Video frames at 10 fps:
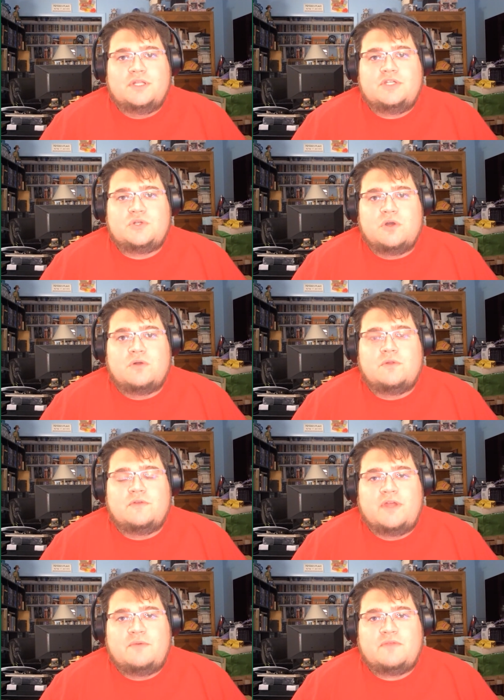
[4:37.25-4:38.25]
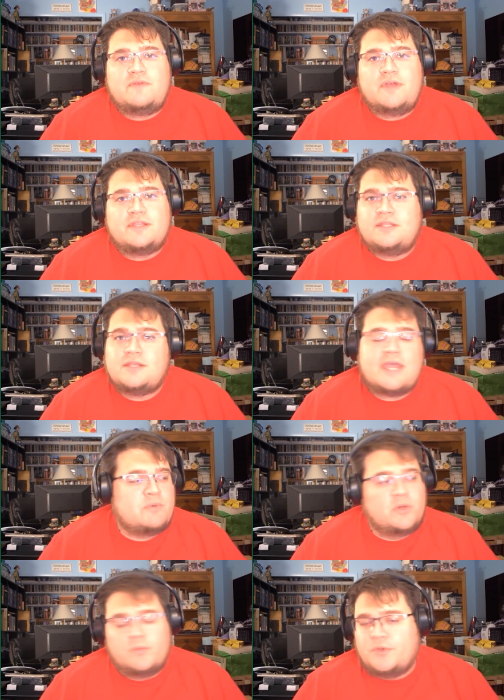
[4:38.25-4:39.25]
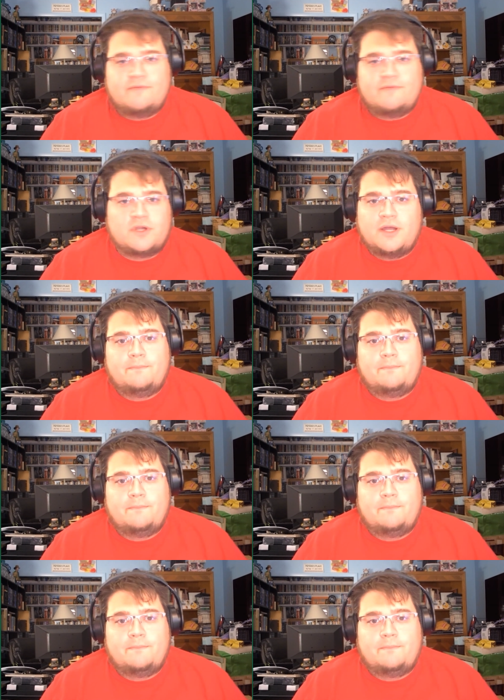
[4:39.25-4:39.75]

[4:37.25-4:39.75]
struggle and fight with the fact that the capital will never come.